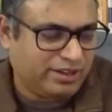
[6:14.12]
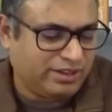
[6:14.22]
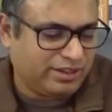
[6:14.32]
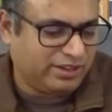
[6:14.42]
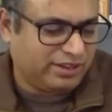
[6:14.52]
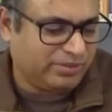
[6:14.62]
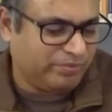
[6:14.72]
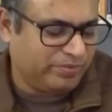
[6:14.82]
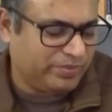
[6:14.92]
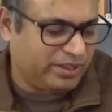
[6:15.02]

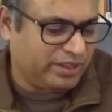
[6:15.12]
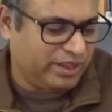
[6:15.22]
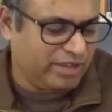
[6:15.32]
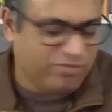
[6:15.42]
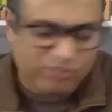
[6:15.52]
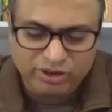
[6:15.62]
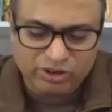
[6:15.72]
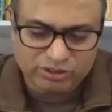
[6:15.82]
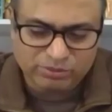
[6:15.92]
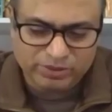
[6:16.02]
um, if you're an
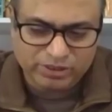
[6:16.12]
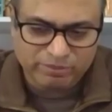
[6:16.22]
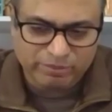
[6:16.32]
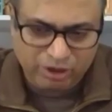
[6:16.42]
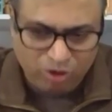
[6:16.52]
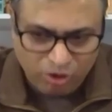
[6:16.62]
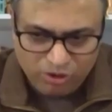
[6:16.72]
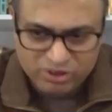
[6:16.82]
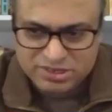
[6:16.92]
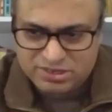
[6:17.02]
entrepreneur
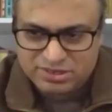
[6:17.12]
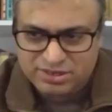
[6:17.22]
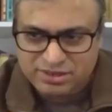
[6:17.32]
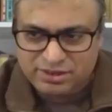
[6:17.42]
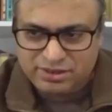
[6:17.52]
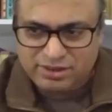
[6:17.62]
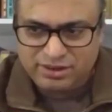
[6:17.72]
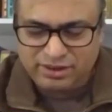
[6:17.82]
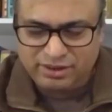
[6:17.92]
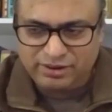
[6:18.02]
because
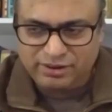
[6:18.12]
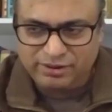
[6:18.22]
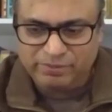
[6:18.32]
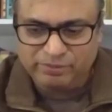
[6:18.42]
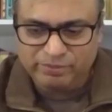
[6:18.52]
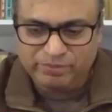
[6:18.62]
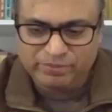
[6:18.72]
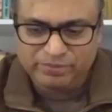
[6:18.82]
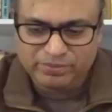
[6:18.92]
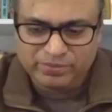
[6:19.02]
um,
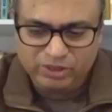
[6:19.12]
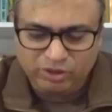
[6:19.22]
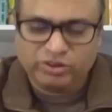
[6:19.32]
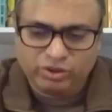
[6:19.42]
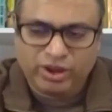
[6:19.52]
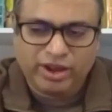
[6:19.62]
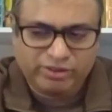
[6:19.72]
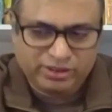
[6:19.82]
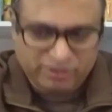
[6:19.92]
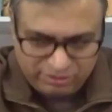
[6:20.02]
you know you have
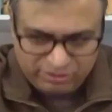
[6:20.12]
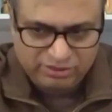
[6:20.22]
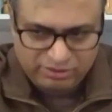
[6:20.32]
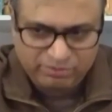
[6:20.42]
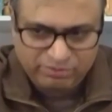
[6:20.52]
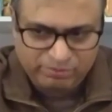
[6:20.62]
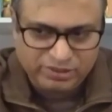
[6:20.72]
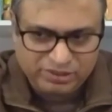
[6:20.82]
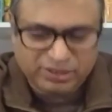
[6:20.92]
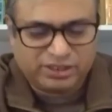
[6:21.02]
an, a
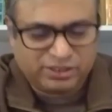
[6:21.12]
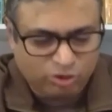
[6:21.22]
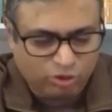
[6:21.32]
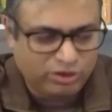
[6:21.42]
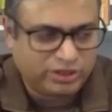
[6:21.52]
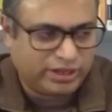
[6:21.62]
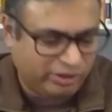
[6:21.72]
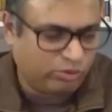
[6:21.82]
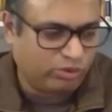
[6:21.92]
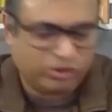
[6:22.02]
certain goal that
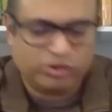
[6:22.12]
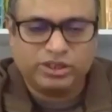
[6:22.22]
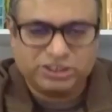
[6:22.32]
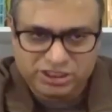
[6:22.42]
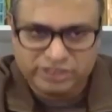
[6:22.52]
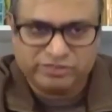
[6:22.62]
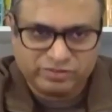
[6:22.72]
you want to achieve